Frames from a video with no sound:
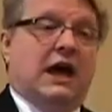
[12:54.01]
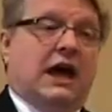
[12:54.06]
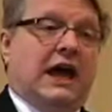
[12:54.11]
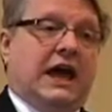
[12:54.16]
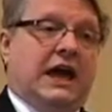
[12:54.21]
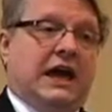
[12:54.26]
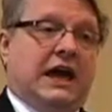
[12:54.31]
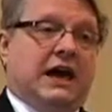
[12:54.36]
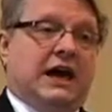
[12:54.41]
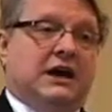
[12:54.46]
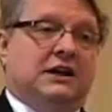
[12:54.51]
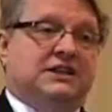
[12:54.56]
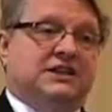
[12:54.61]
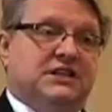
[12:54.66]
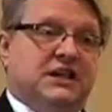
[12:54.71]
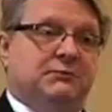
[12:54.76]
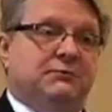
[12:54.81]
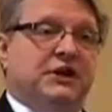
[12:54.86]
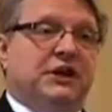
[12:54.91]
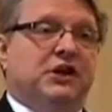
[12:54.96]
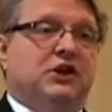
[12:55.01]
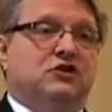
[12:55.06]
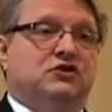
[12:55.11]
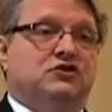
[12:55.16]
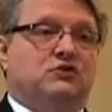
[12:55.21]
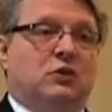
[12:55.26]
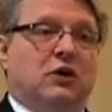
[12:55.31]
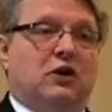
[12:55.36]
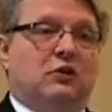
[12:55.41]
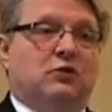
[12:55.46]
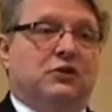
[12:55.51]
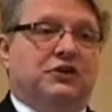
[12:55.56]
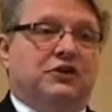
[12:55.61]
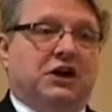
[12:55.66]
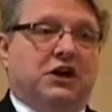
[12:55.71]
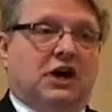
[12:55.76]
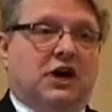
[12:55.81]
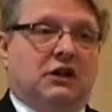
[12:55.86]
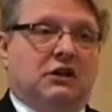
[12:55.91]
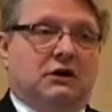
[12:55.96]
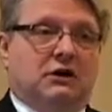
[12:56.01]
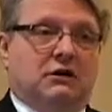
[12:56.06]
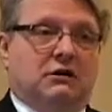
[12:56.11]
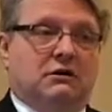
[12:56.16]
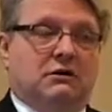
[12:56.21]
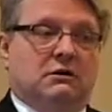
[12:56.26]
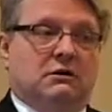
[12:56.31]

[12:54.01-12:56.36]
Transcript: and something goes wrong with the color,